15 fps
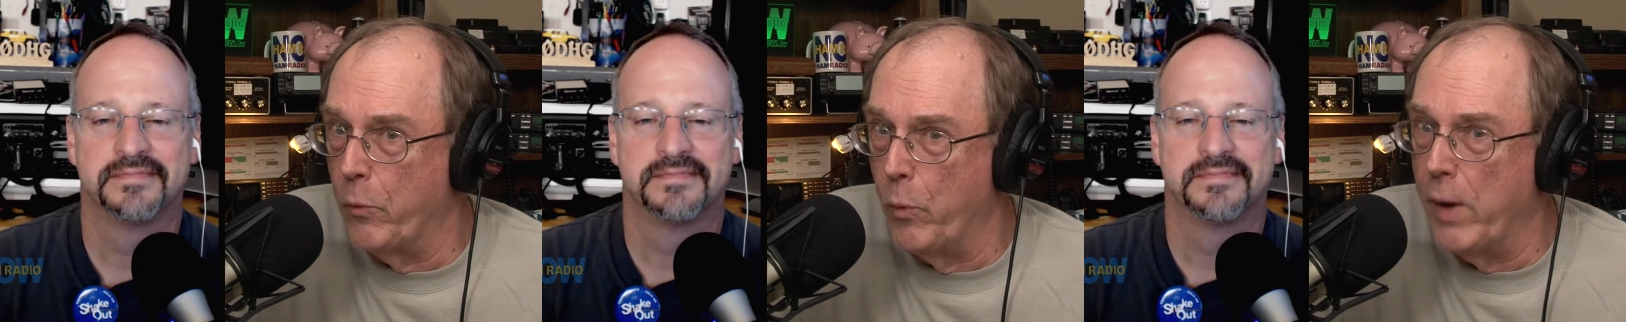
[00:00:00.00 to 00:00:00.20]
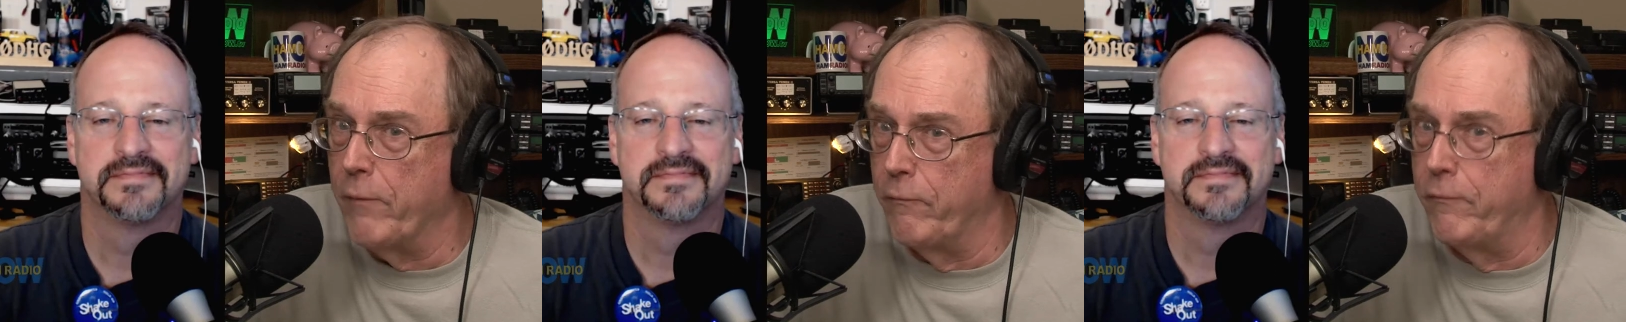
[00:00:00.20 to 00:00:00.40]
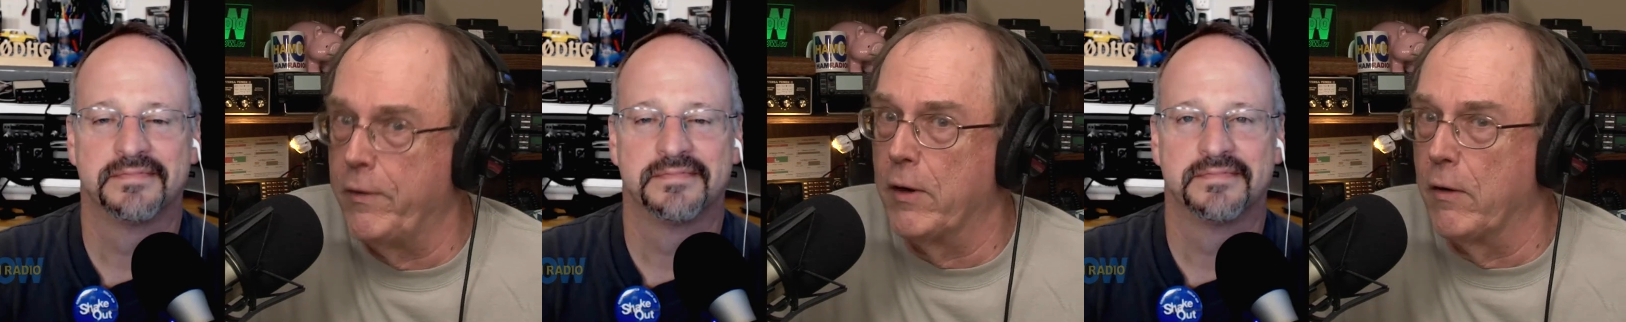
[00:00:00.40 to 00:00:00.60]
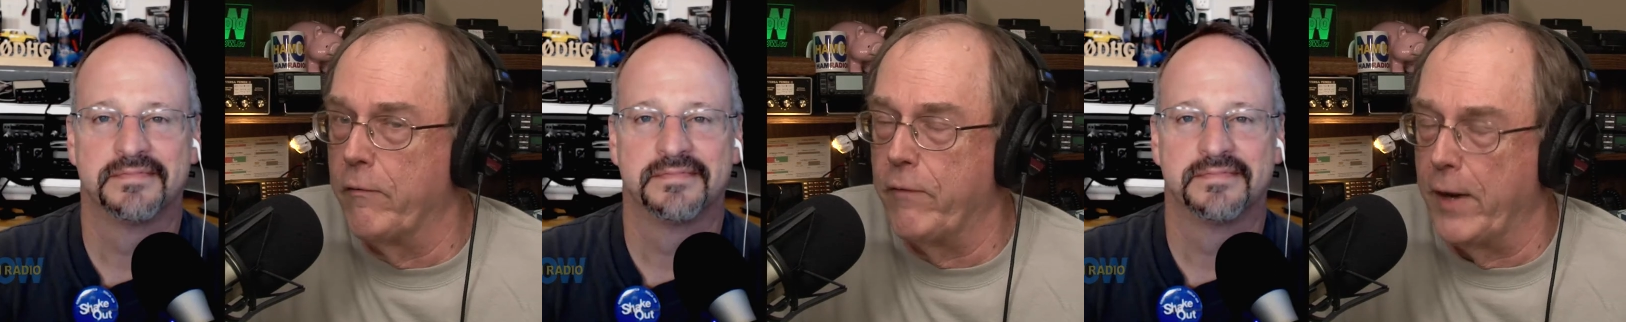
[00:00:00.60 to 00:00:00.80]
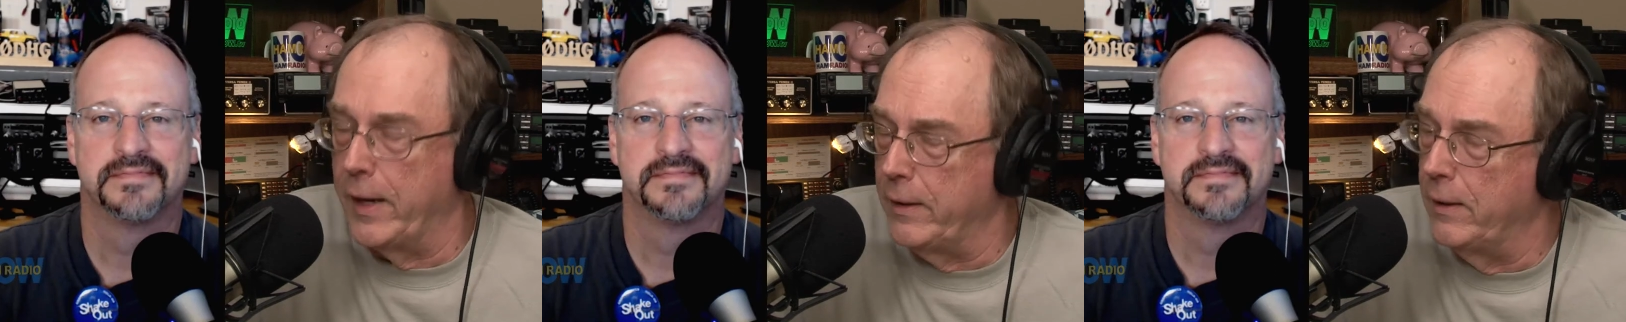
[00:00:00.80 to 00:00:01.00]
Speaker 1: we haven't
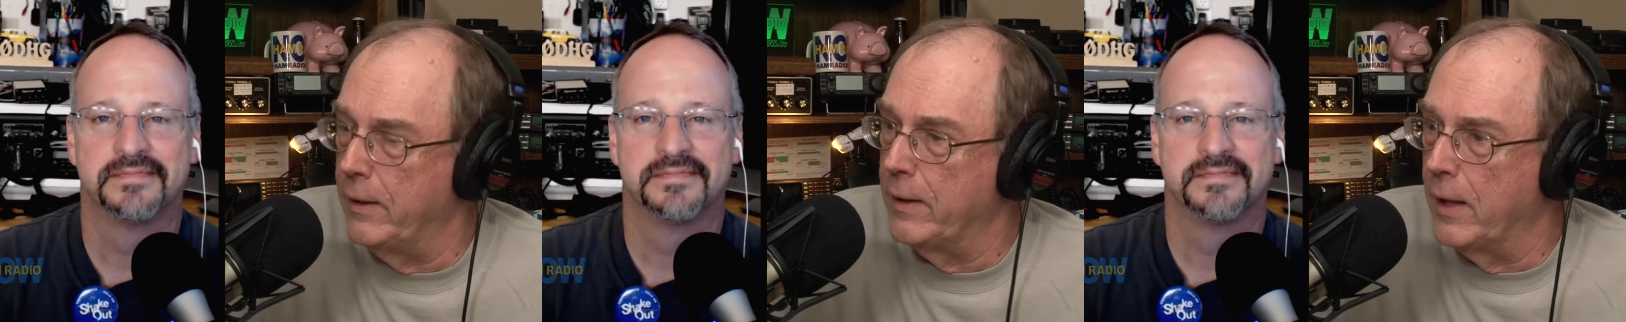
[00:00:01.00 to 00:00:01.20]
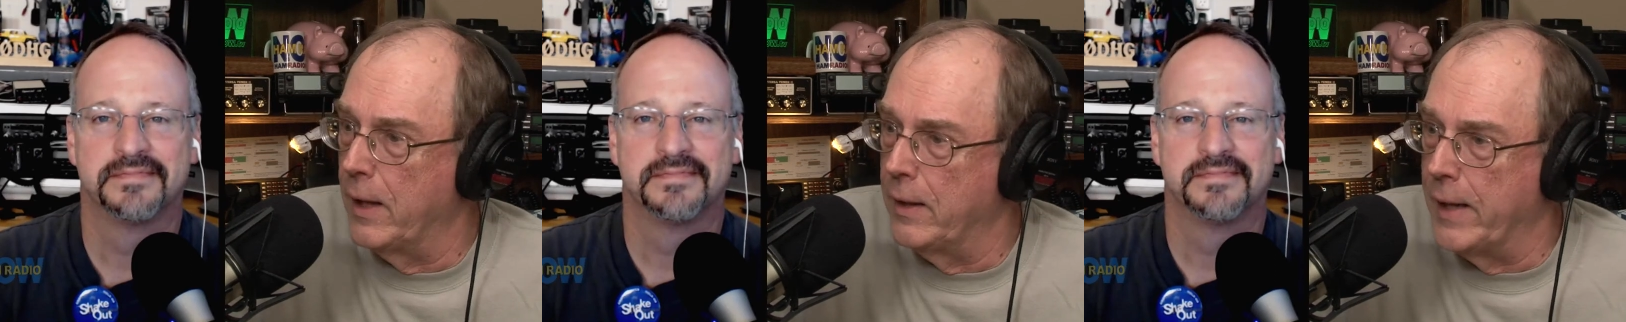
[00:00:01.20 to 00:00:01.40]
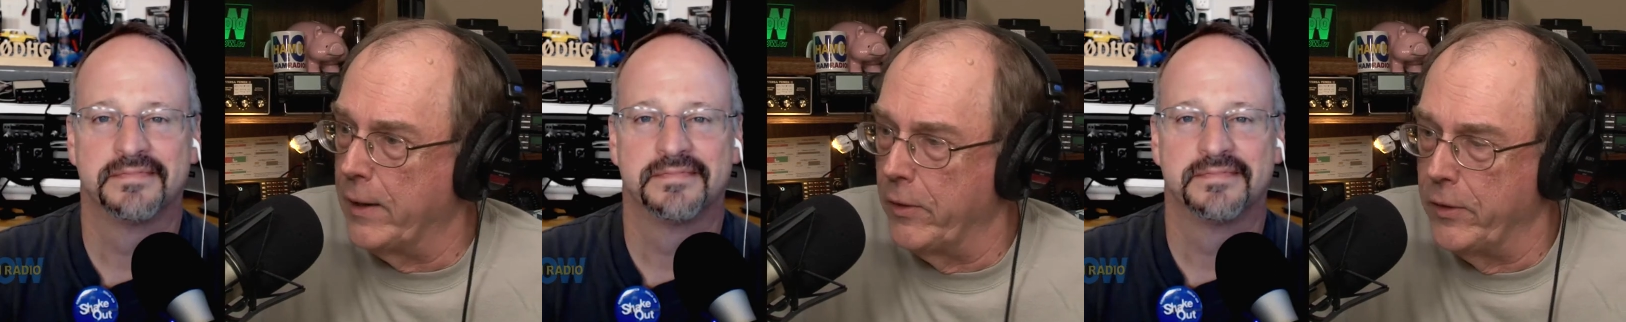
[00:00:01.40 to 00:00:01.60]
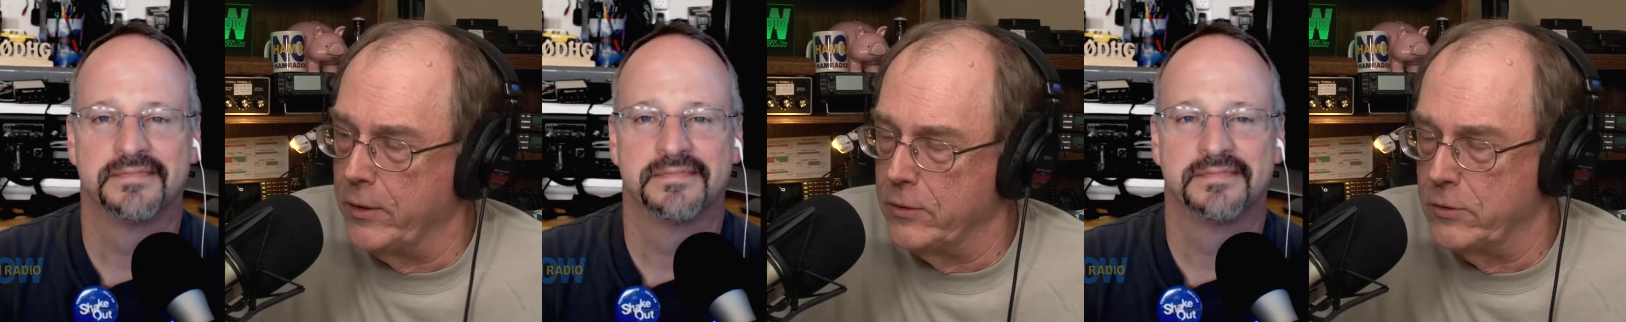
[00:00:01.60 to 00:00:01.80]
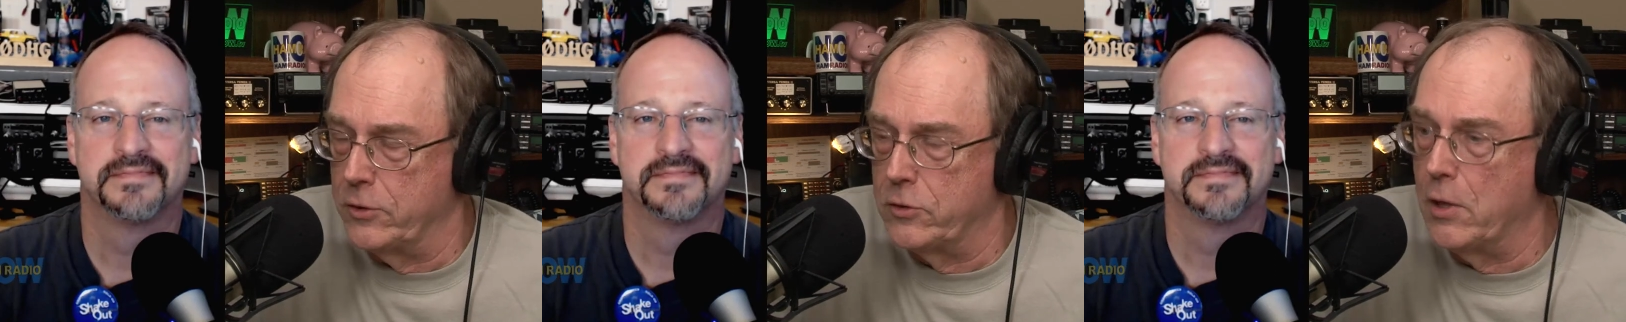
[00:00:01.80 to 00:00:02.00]
verified a
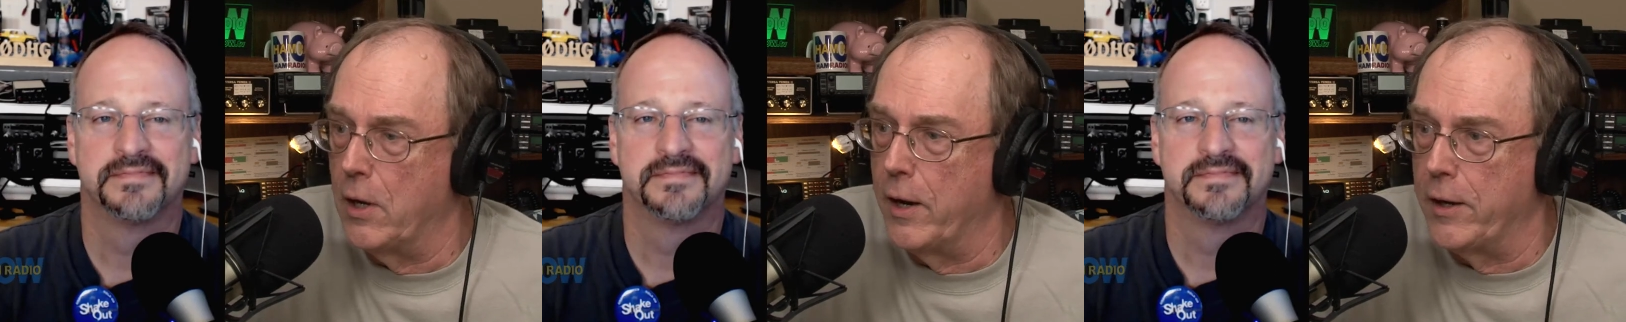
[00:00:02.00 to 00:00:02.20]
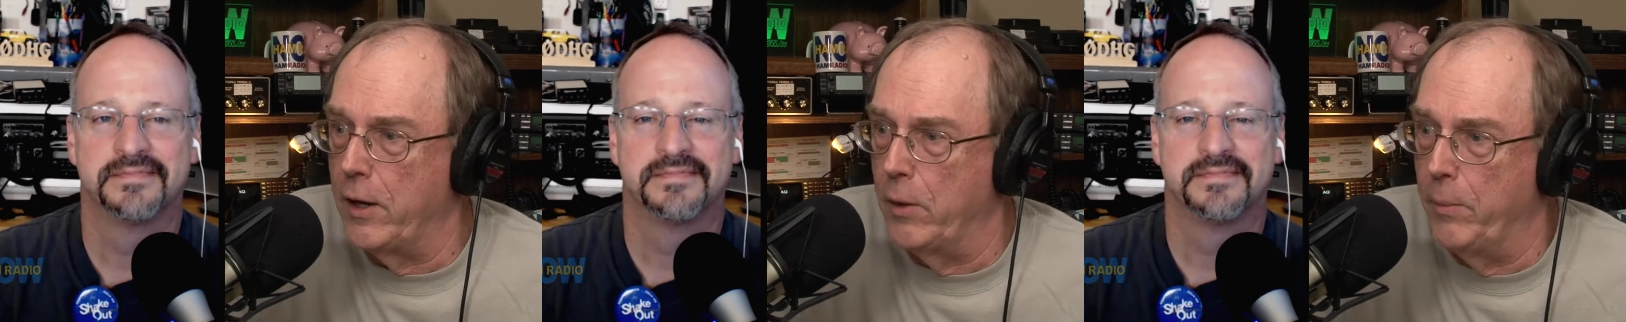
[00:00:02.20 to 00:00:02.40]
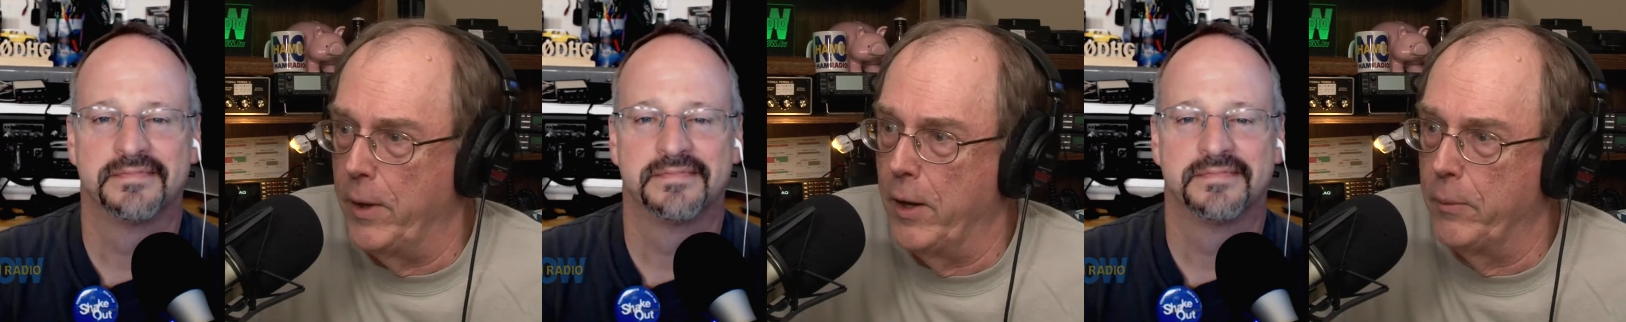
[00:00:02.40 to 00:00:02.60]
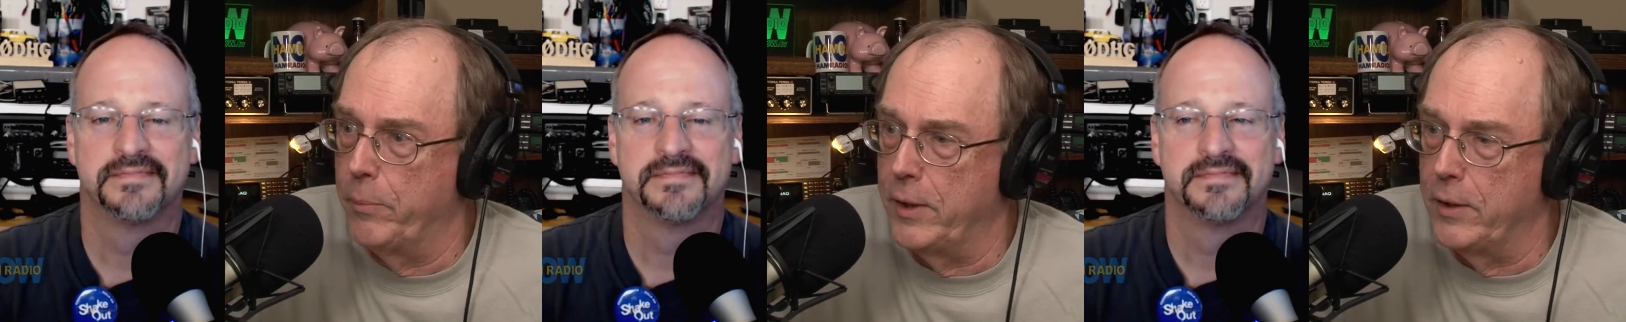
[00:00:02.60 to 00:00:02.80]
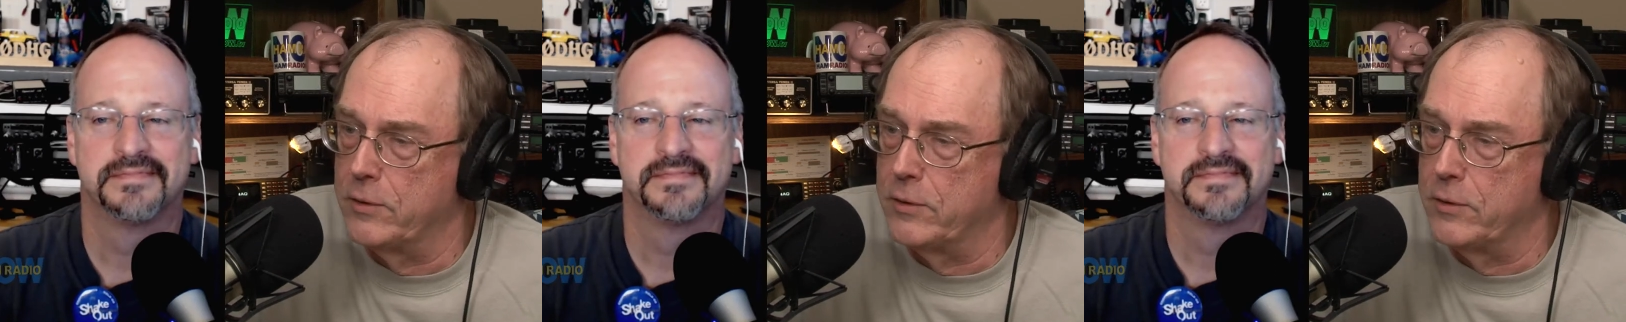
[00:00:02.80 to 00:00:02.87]
lot of things that he's talking about,